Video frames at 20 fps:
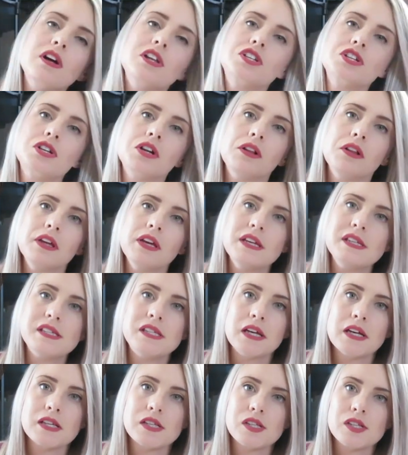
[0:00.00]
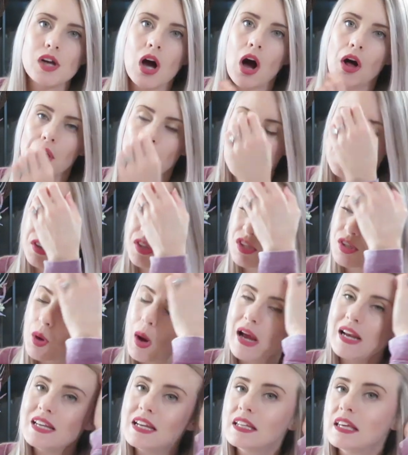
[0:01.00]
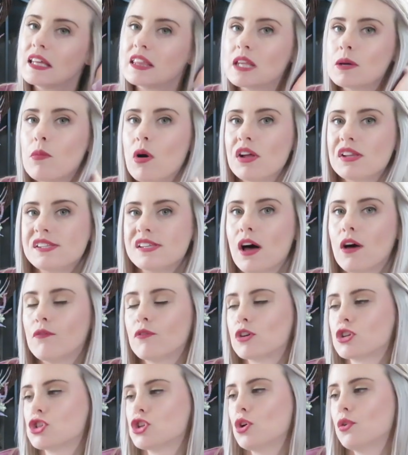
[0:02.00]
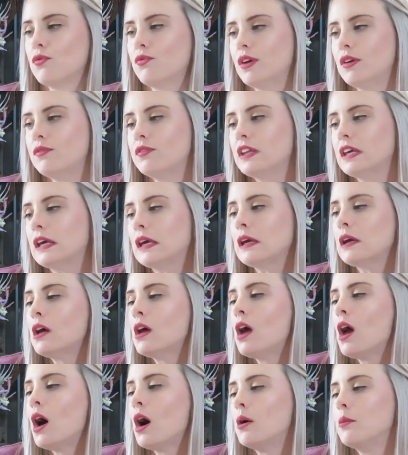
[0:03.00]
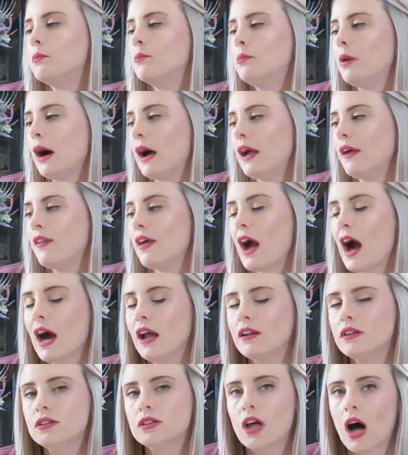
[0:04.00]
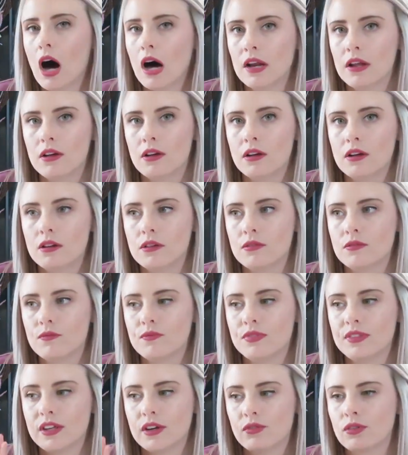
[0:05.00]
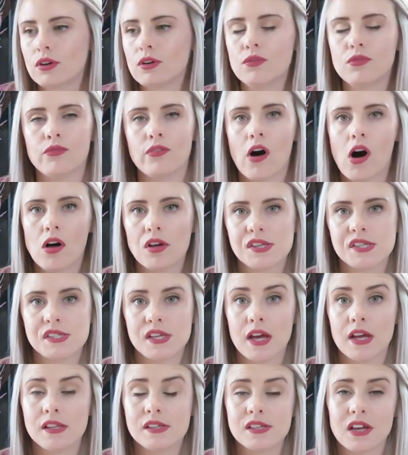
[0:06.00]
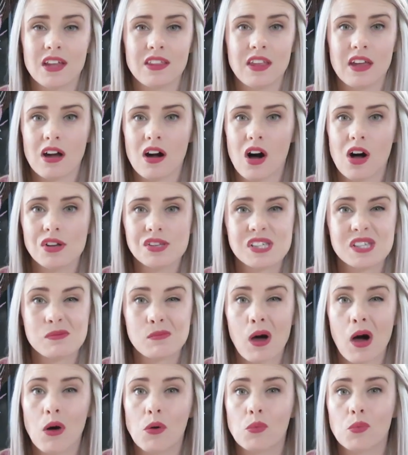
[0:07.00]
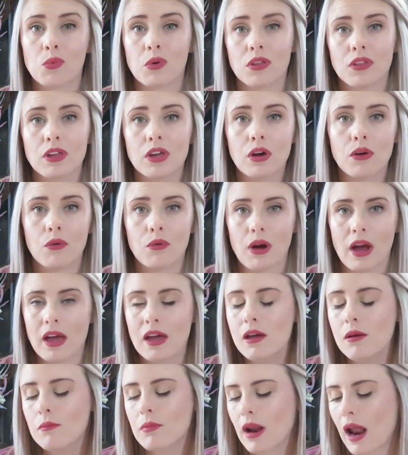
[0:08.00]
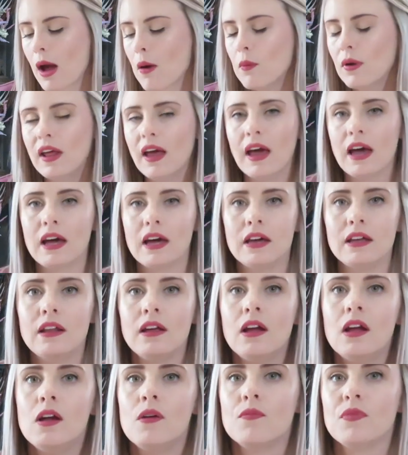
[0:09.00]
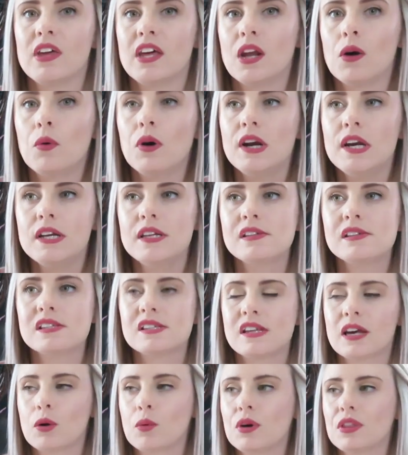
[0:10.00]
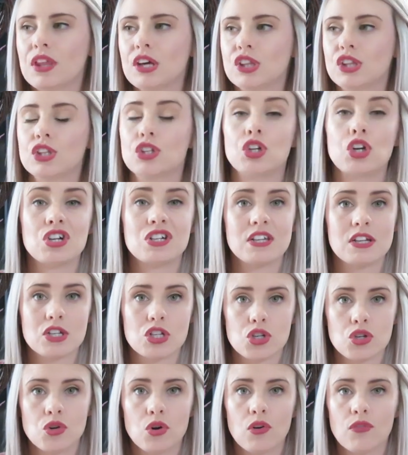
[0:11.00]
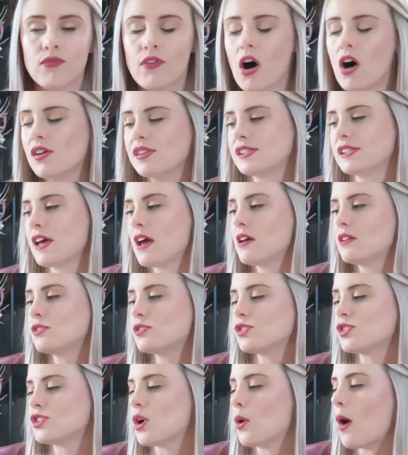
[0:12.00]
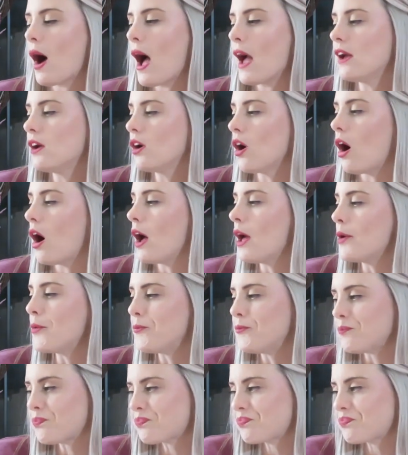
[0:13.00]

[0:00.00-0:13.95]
originally $6, so I did get them on sale for $2.50 but they had a lot of different fall scents and they all smelt really great but I went ahead and I wanted to stick with like the traditional fall scent so I got